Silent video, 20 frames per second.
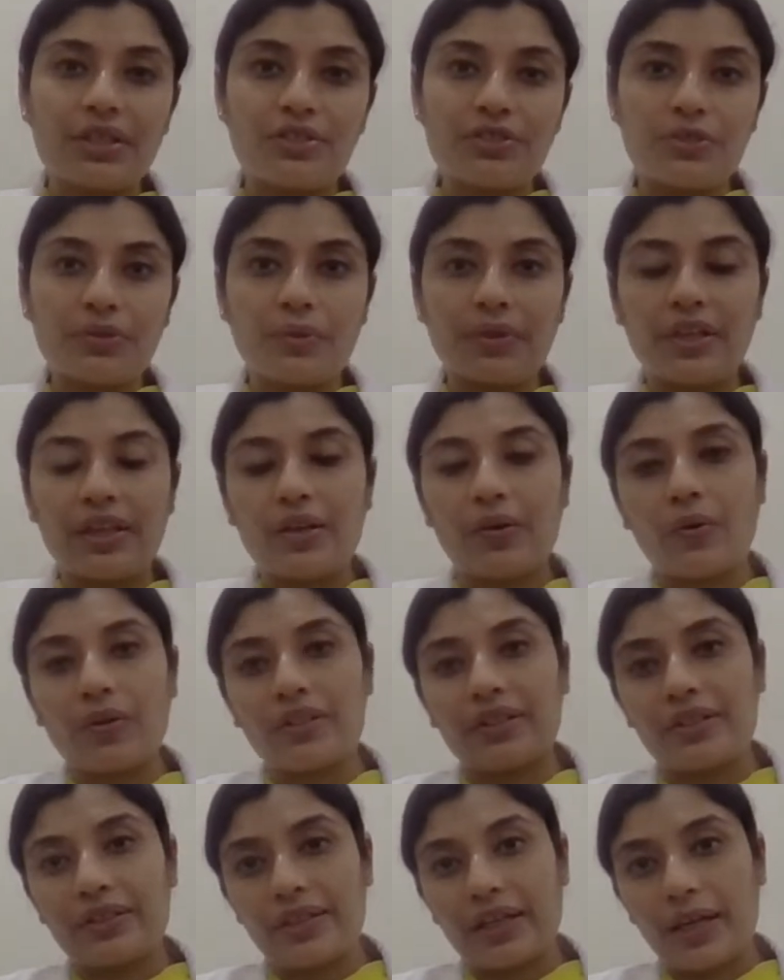are sugary
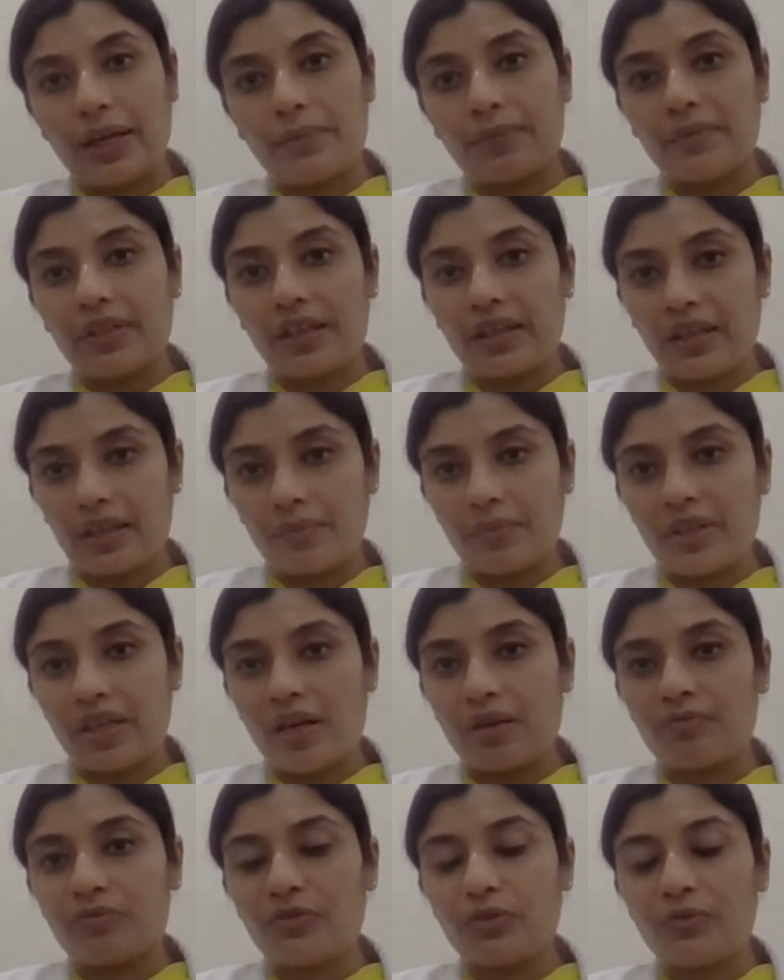all the time, they can be
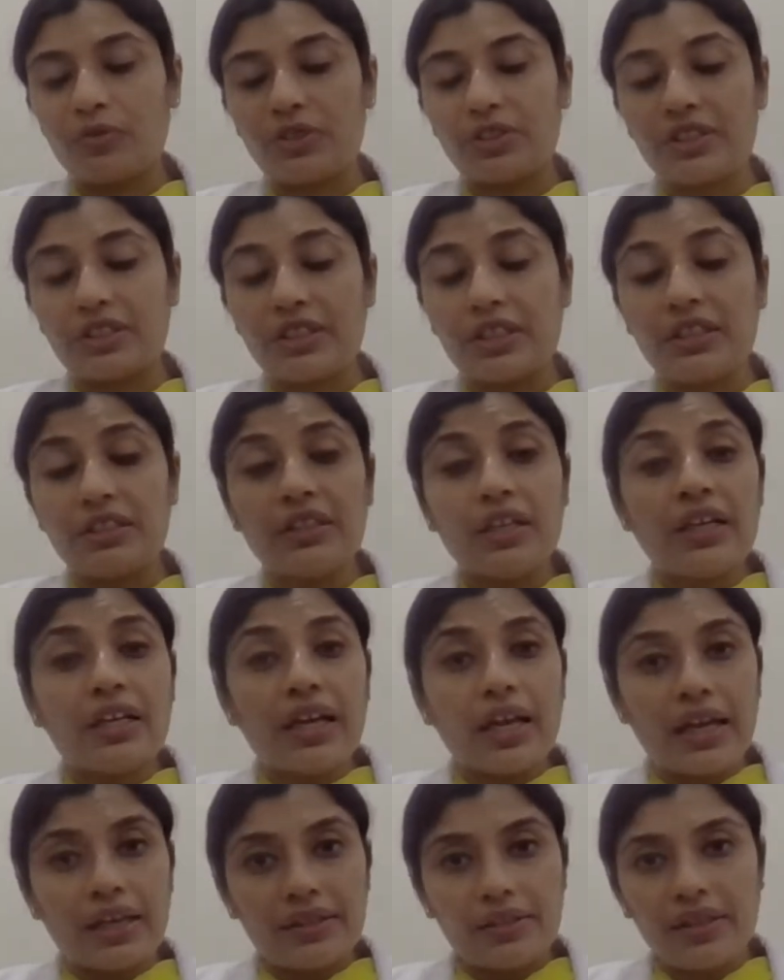harmful for the teeth,
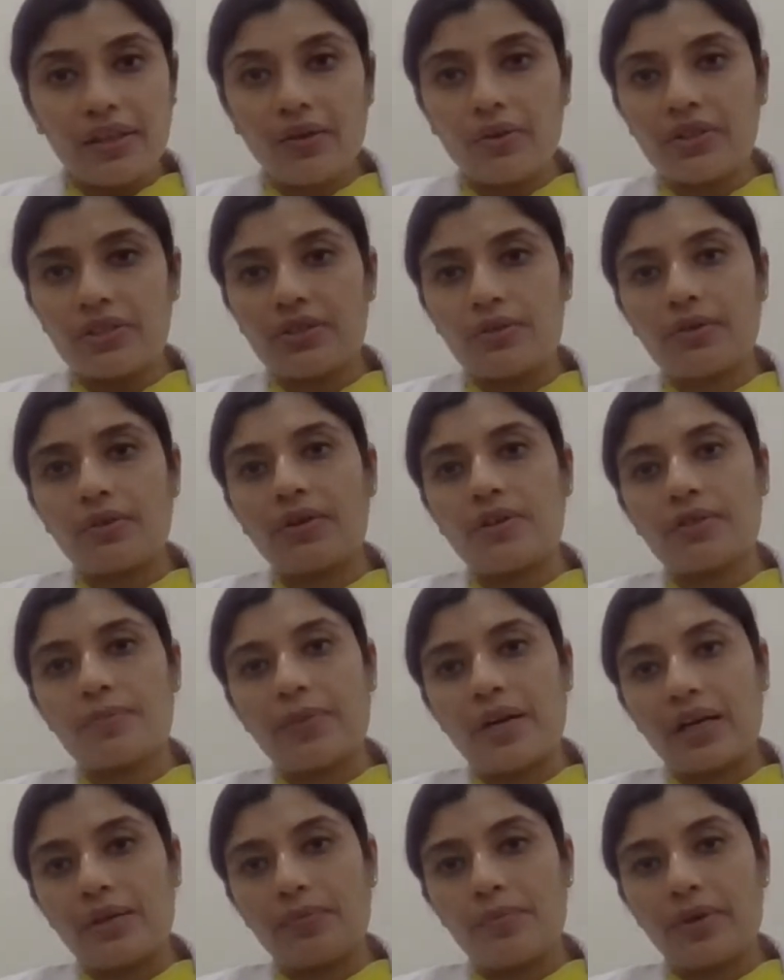and they also cause
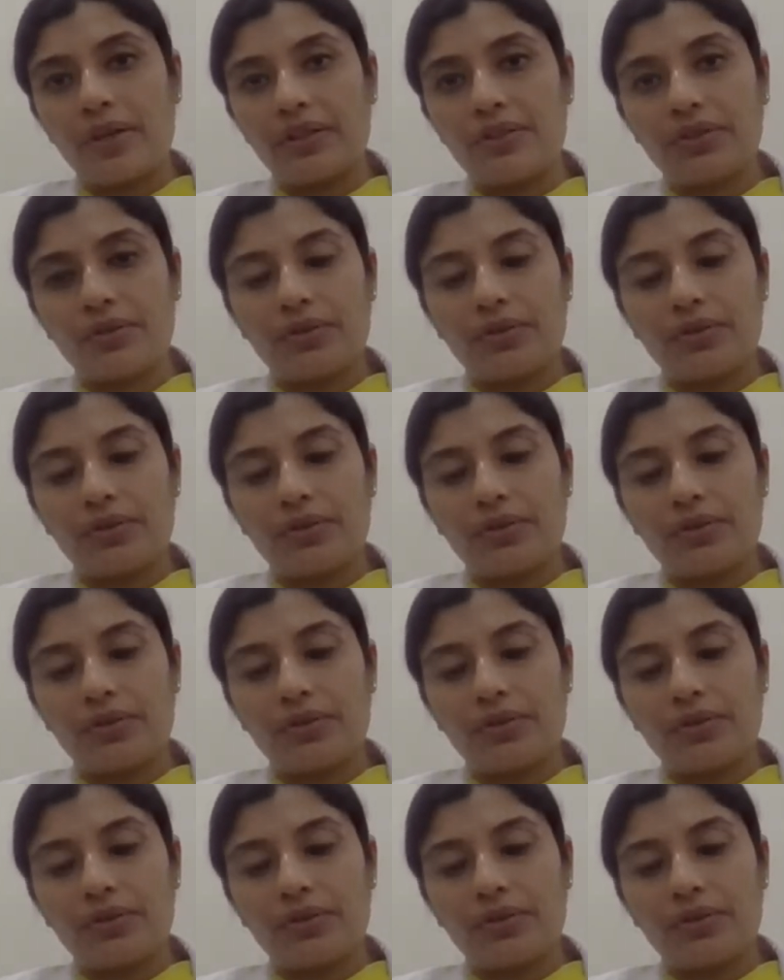bad breath.